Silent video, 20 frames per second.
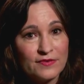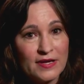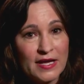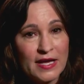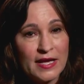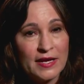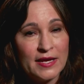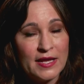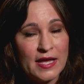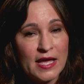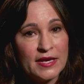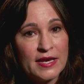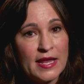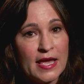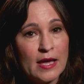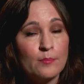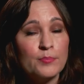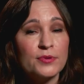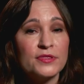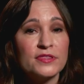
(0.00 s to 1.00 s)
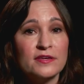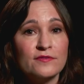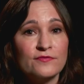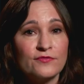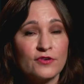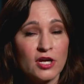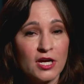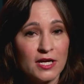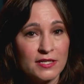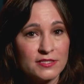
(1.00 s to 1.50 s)
an empathy
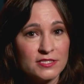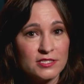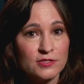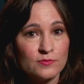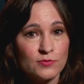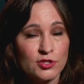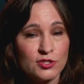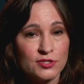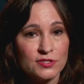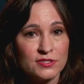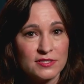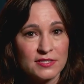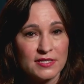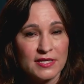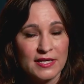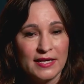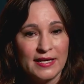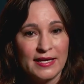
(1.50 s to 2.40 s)
for customers,